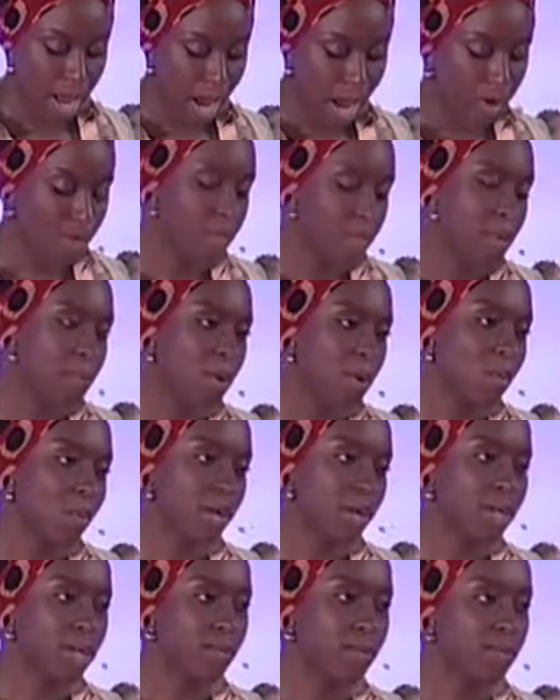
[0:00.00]
I remember
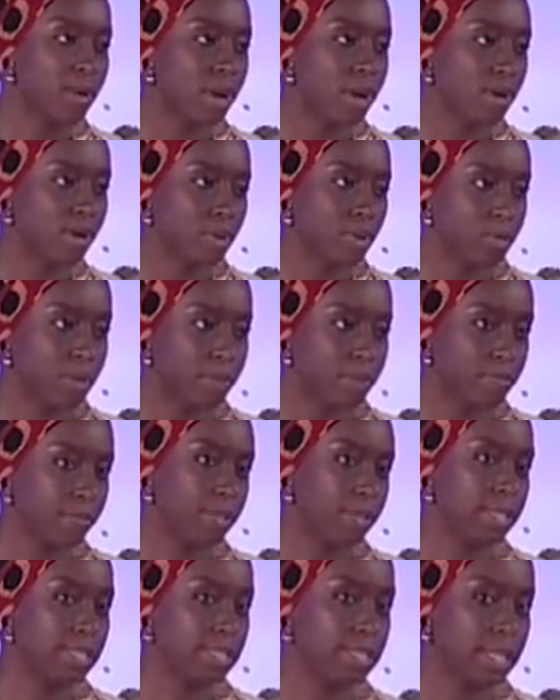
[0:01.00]
walking around on my
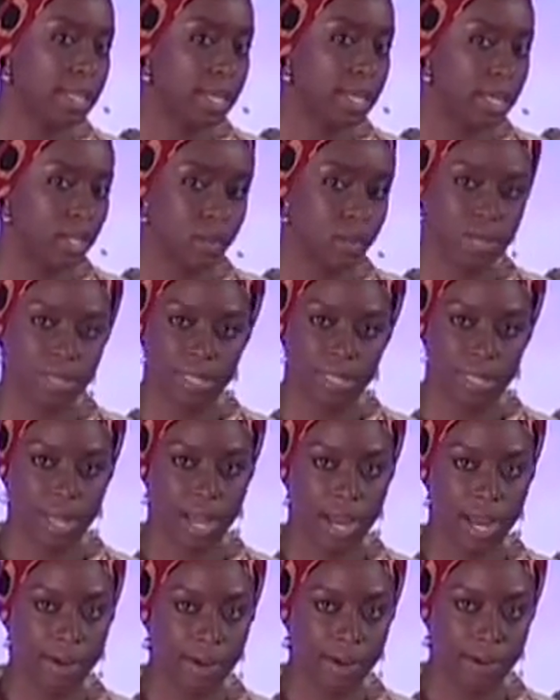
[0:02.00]
first day in
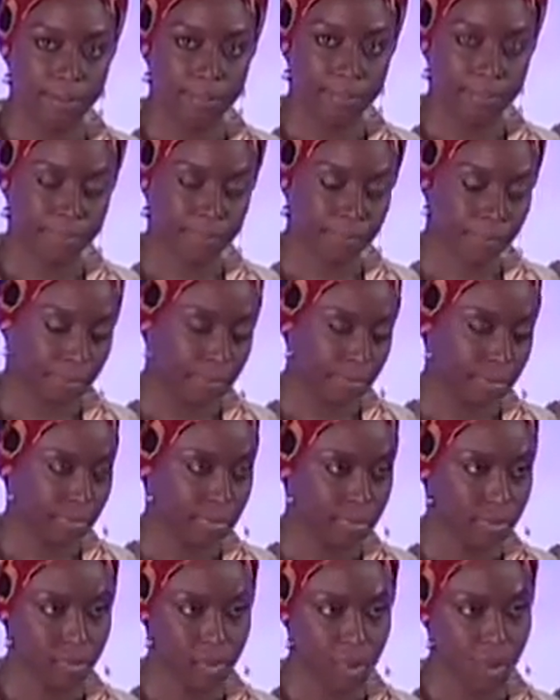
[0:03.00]
Guadalajara,
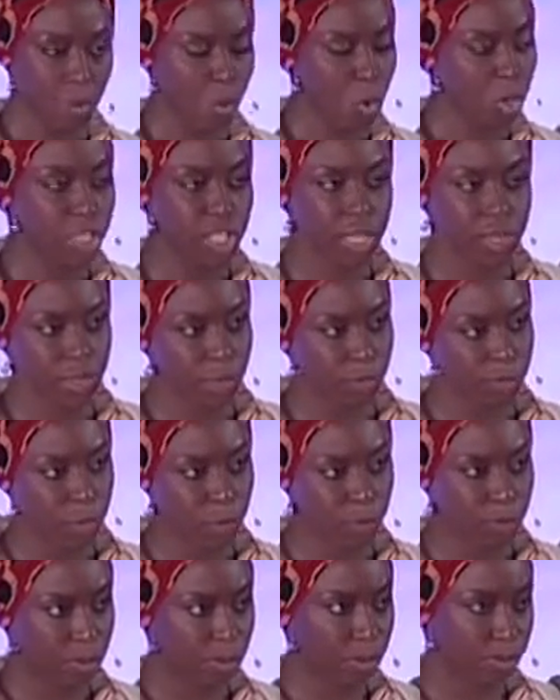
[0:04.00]
watching the
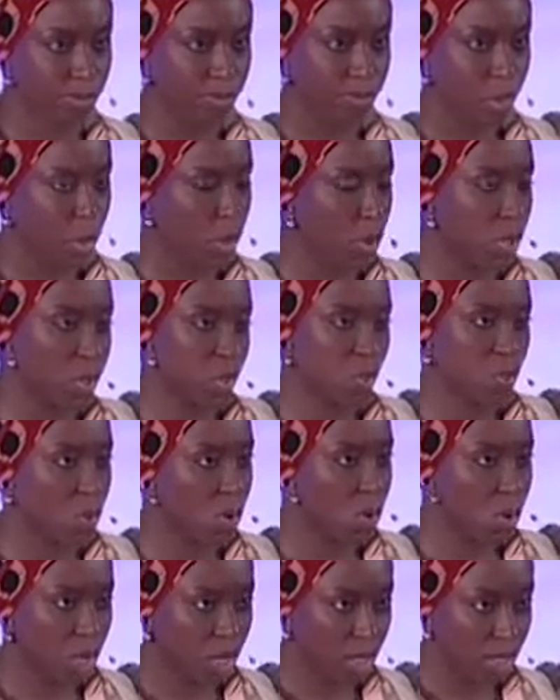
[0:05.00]
people going to
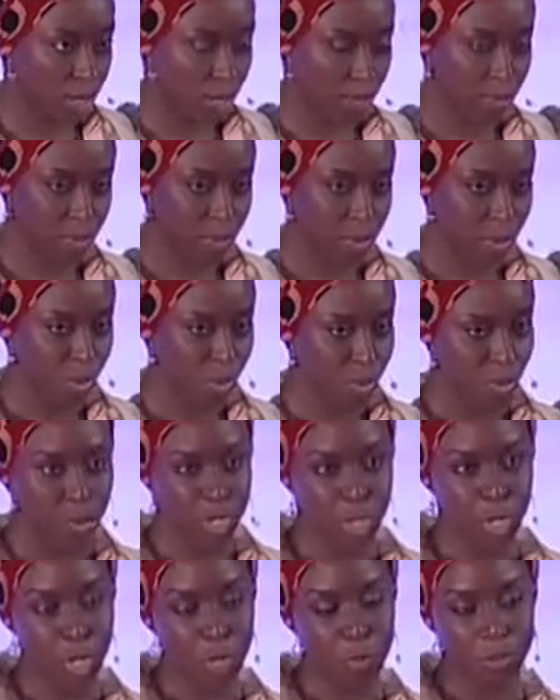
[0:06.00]
work,
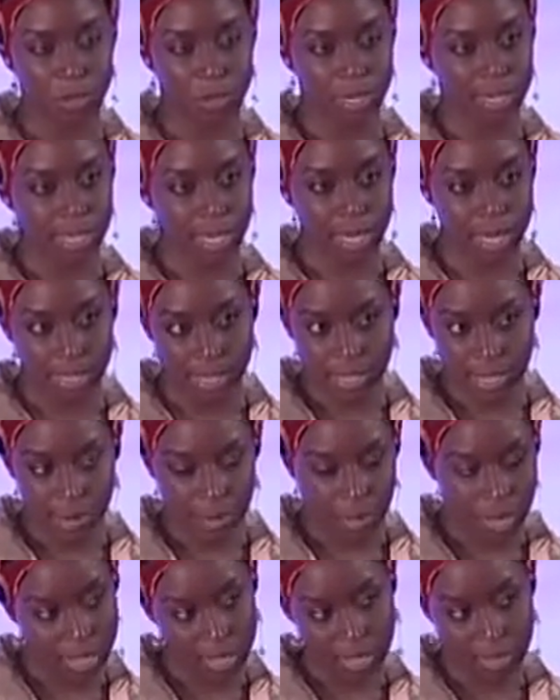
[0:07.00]
rolling up tortillas in
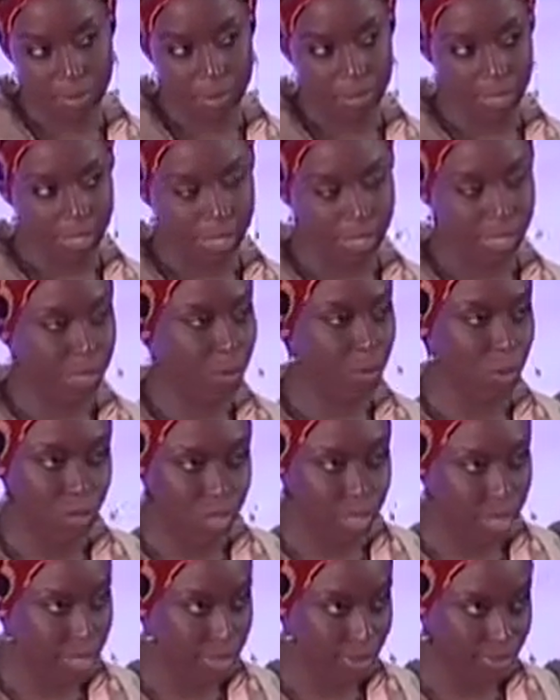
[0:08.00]
the marketplace,
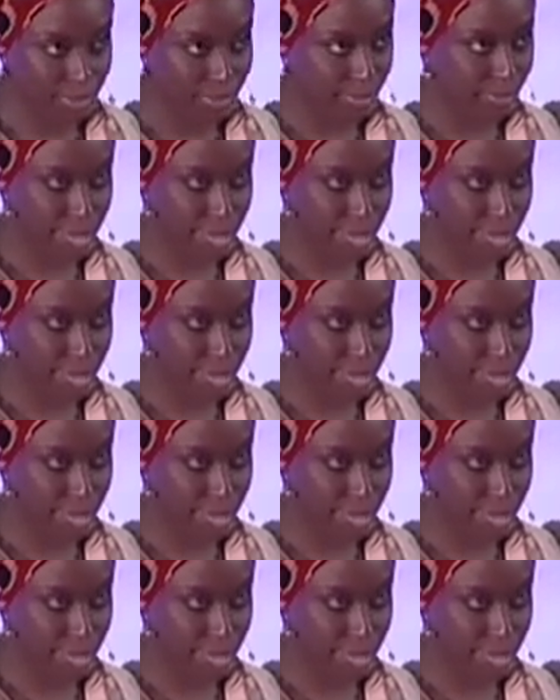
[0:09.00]
smoking,